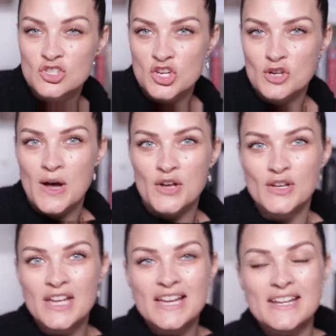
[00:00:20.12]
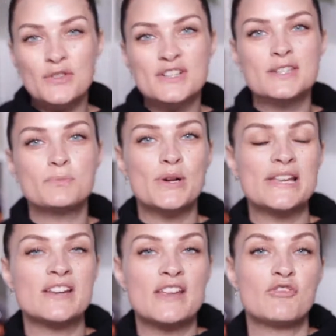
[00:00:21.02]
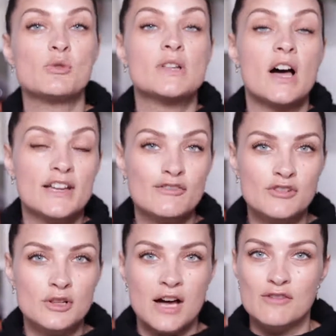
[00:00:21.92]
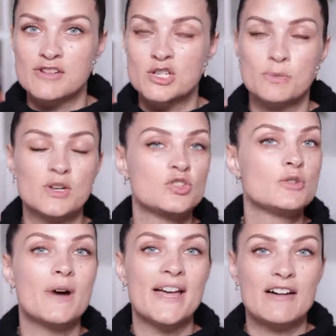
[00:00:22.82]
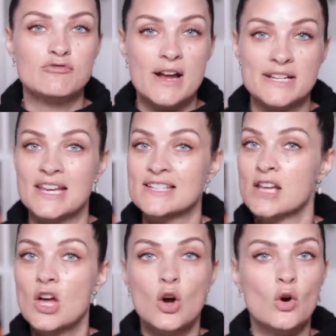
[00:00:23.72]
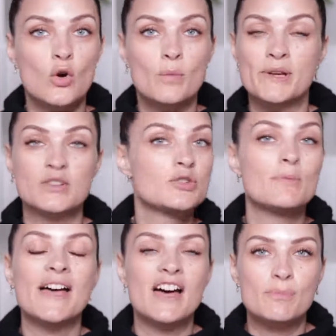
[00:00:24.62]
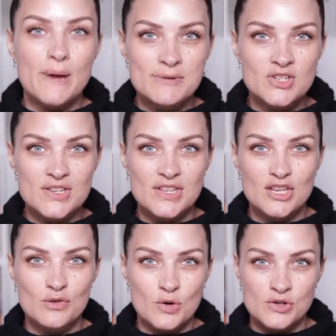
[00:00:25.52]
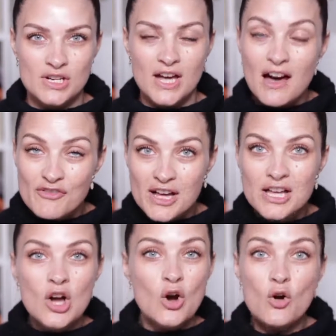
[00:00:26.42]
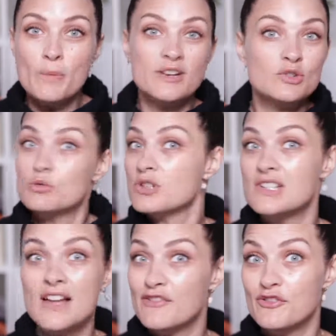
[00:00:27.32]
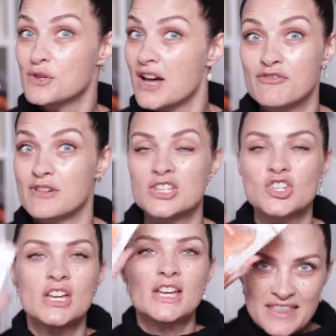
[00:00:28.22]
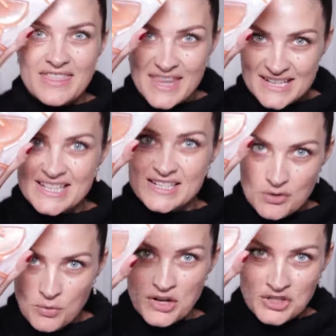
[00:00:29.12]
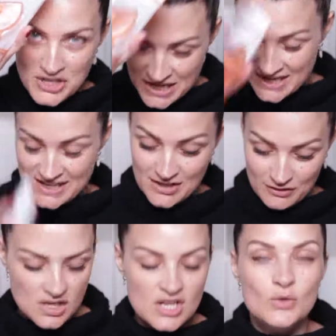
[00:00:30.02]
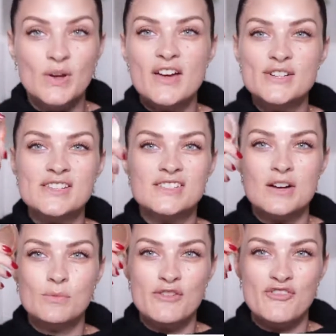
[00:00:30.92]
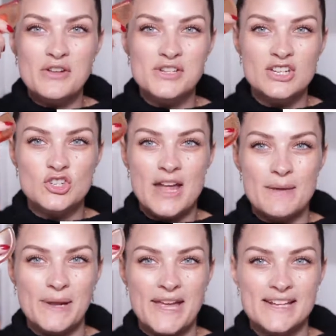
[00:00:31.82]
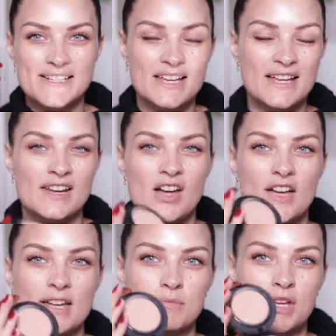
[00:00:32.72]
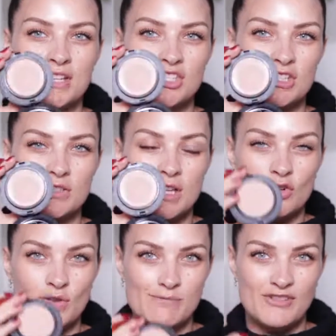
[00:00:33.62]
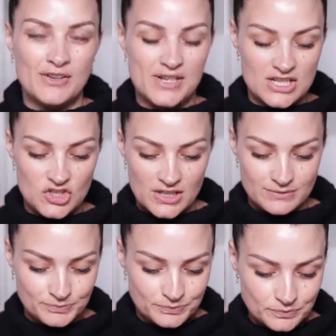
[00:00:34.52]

Duo. Now this is brilliant if you like a full coverage because you might have redness, or because you might have blemishes that you want to cover, or because you just like a full coverage. This is the one you need. We're going to start with the foundation applicator, and I am going to use a cream foundation.